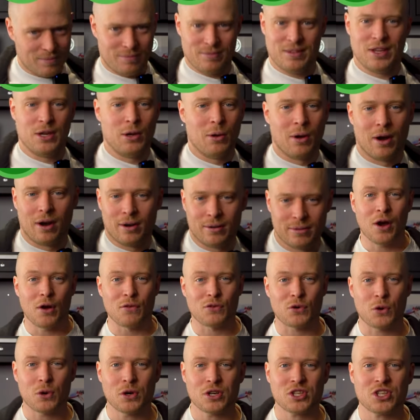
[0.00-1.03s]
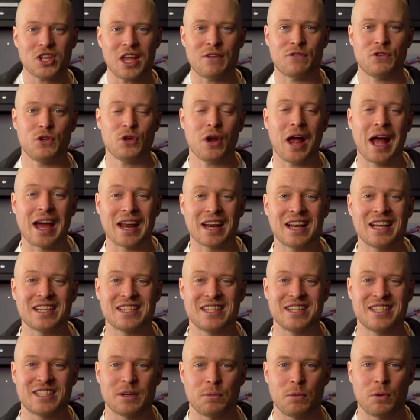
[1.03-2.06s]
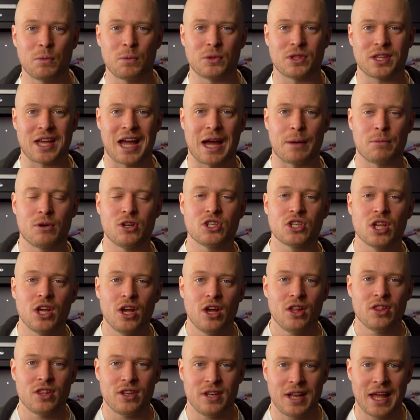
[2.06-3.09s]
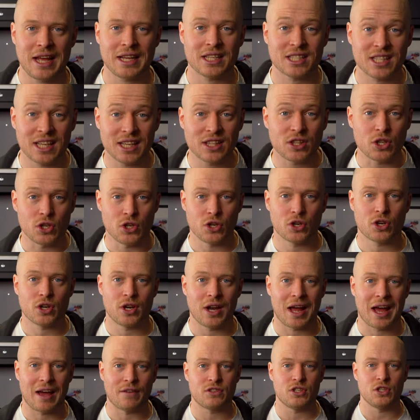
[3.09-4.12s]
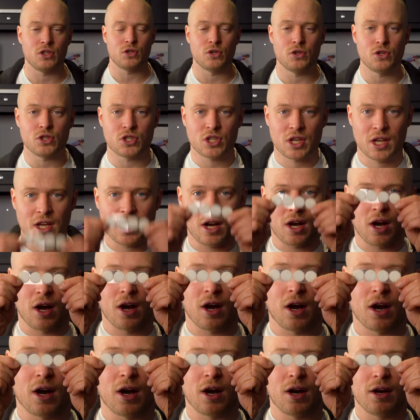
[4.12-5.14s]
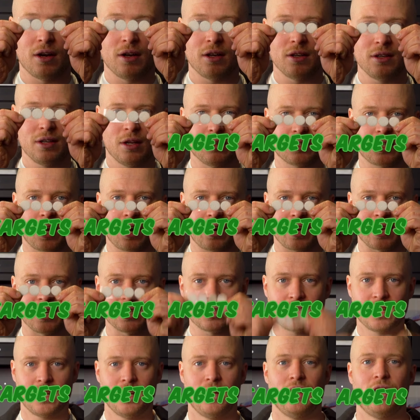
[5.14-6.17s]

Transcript: There you are. Of course, if you're analyzing someone with cameras, the next thing that you're gonna have to use are little targets.